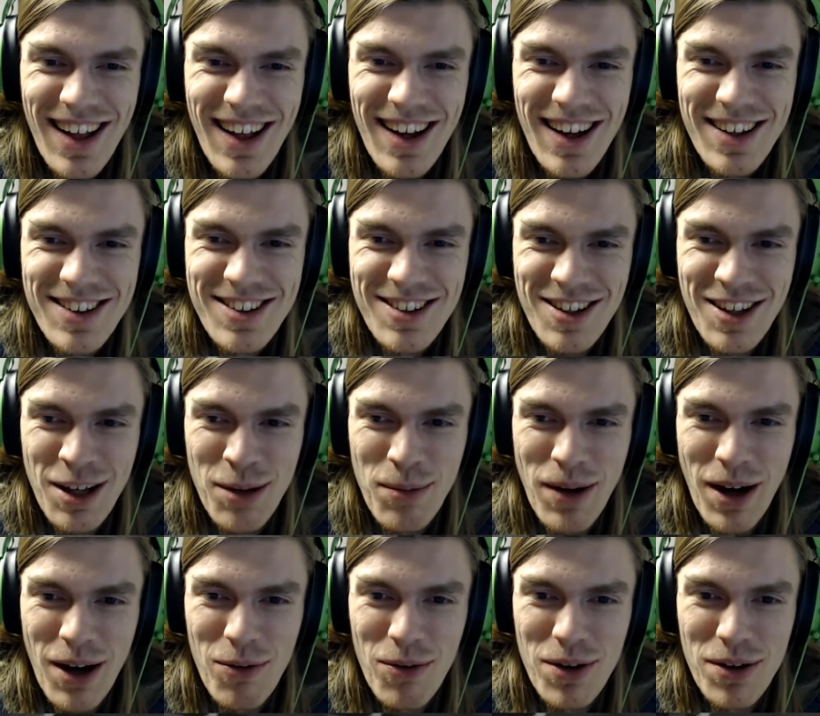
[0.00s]
I took him
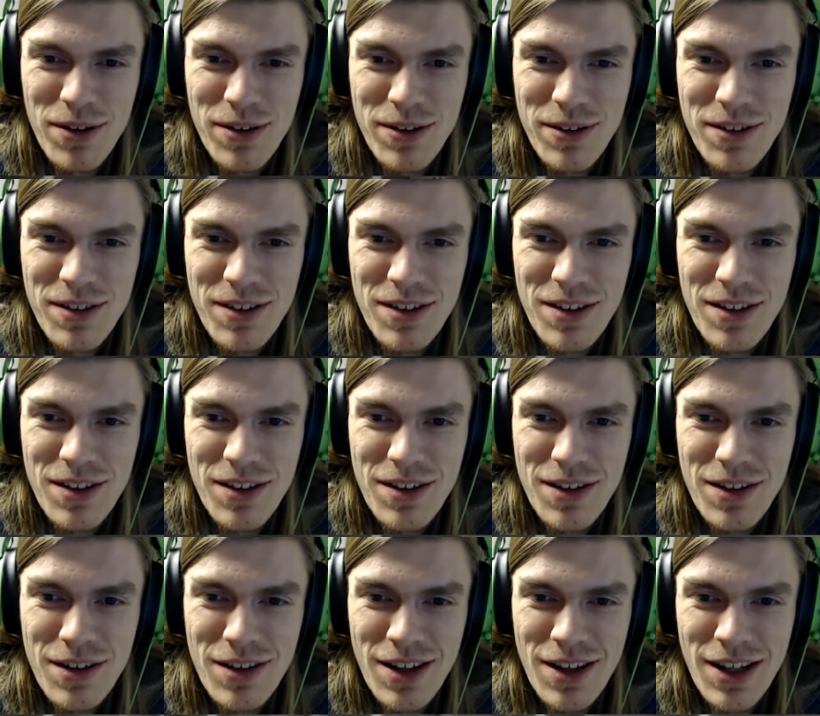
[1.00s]
out while,
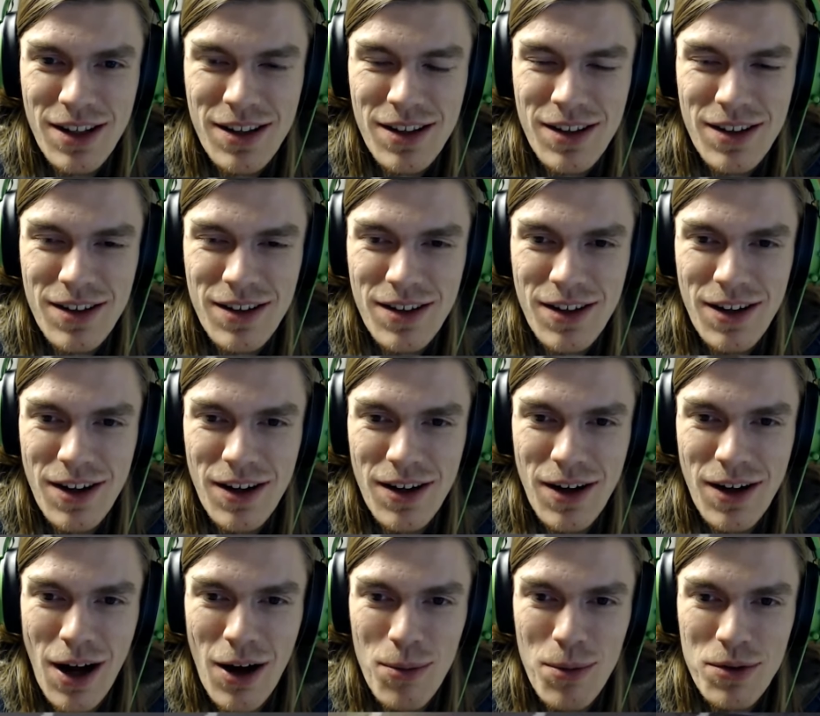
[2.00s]
like,
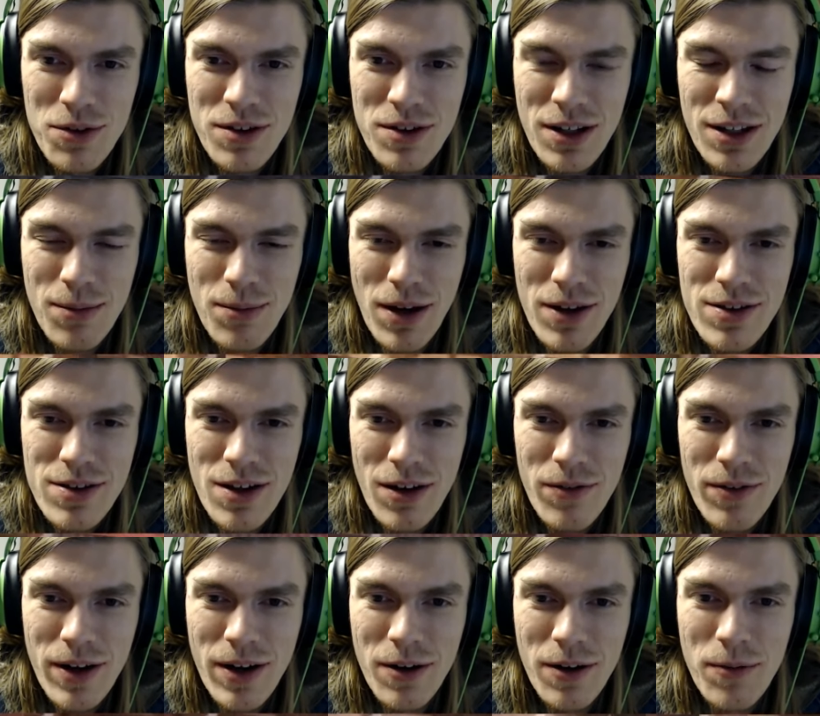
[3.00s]
almost taking myself
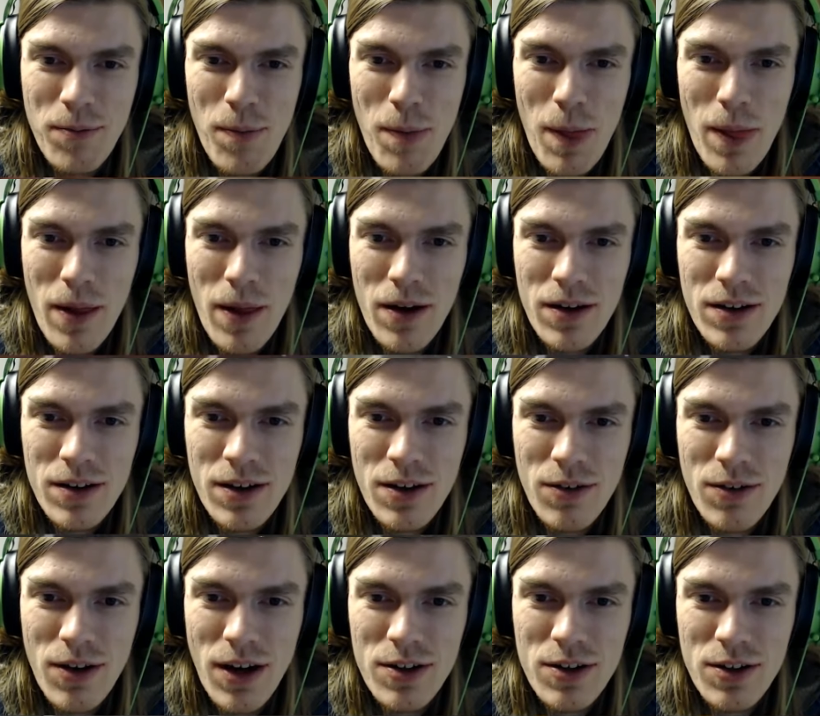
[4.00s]
out.
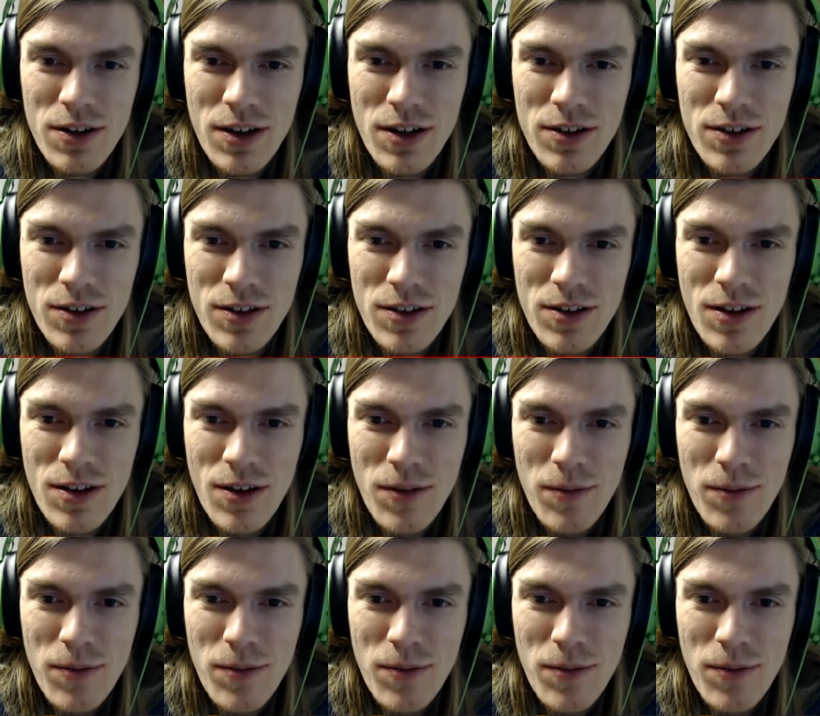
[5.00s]
Congratulations.